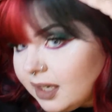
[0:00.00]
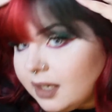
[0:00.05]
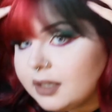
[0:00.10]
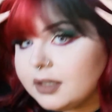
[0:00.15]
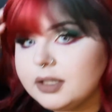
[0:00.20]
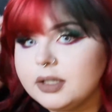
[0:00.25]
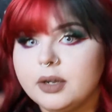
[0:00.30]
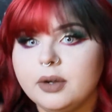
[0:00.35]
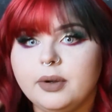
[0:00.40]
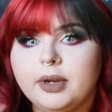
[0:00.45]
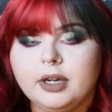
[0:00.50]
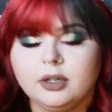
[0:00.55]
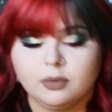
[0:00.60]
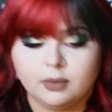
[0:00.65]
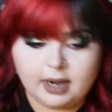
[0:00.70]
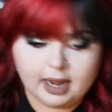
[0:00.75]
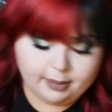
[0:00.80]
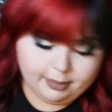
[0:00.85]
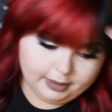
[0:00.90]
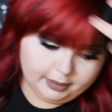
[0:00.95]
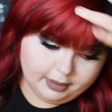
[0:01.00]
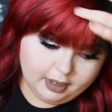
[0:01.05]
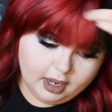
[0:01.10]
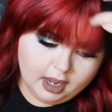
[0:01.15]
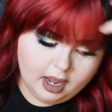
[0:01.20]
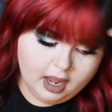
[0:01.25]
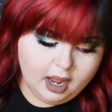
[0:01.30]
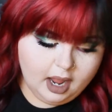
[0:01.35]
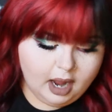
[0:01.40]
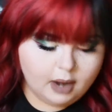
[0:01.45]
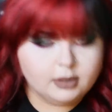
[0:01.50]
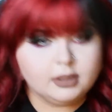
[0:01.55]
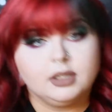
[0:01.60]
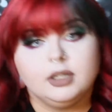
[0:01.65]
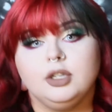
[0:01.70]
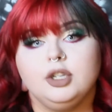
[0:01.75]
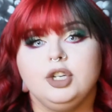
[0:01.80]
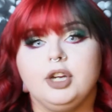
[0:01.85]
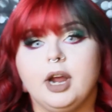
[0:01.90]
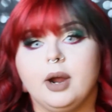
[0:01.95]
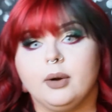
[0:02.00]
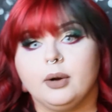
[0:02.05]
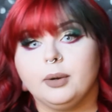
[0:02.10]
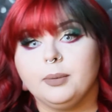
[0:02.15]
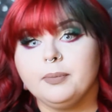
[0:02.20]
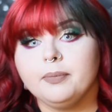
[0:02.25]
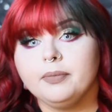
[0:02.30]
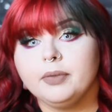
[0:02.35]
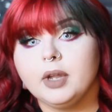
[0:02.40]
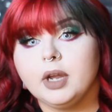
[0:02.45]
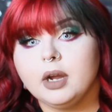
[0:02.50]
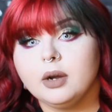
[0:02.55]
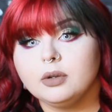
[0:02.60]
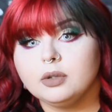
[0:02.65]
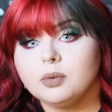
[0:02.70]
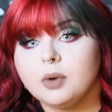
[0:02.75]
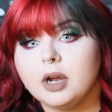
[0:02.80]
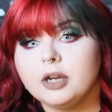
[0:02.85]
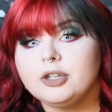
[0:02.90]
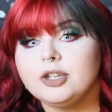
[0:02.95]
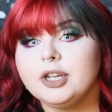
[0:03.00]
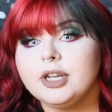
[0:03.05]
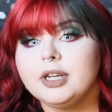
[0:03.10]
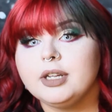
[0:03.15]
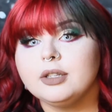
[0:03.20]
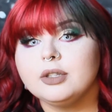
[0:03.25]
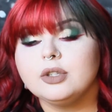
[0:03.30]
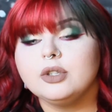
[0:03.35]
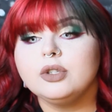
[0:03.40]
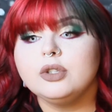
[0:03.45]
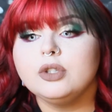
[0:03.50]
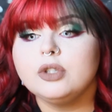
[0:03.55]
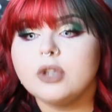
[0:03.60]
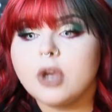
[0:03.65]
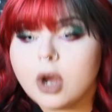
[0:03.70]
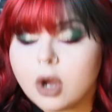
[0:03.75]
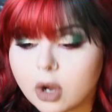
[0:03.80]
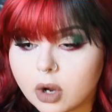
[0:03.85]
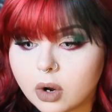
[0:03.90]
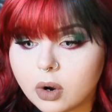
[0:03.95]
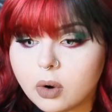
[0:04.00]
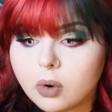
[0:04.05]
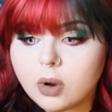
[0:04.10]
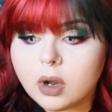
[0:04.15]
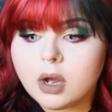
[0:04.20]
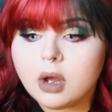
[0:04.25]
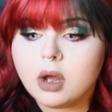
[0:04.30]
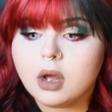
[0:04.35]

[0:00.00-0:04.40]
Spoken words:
So here's what happened. I was in the shower. I was washing it, so